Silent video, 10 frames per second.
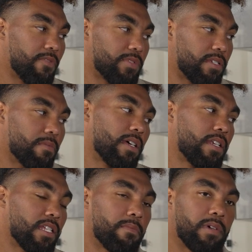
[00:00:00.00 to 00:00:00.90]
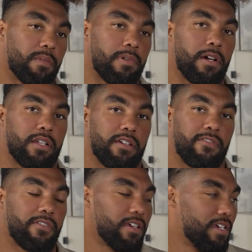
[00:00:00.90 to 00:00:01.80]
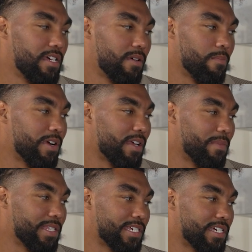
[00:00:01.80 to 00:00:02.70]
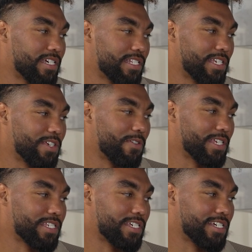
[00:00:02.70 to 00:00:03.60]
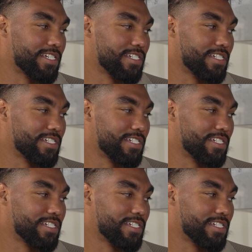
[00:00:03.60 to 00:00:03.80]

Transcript: and was another big part of bringing me to USC.